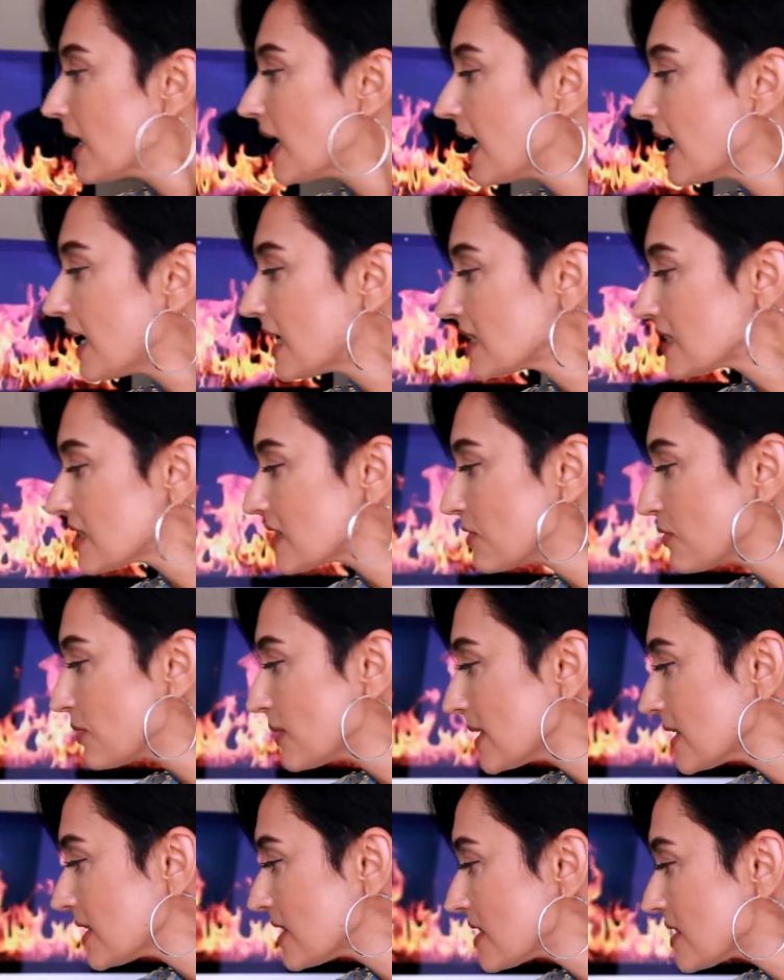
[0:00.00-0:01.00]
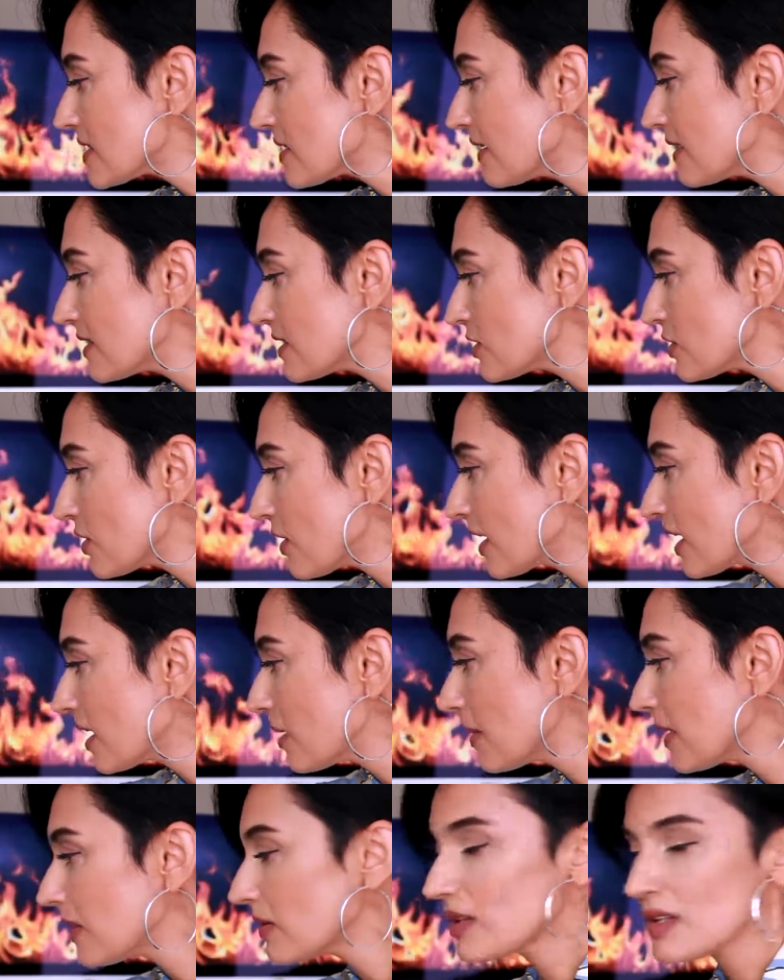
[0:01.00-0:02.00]
And if we started talking
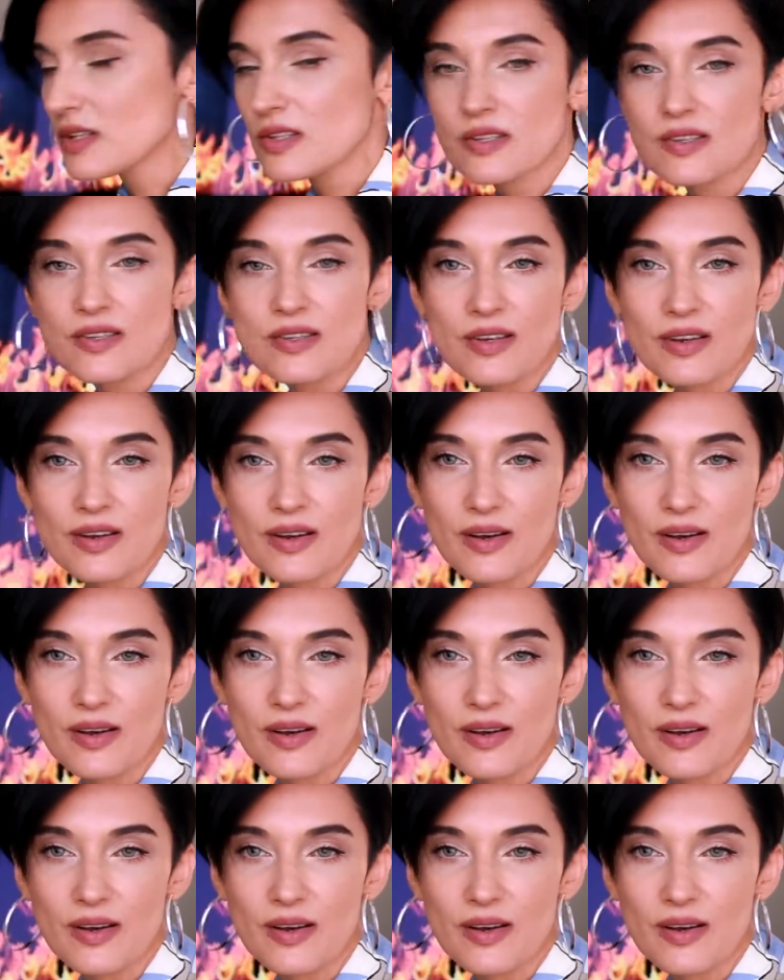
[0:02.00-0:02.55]
about this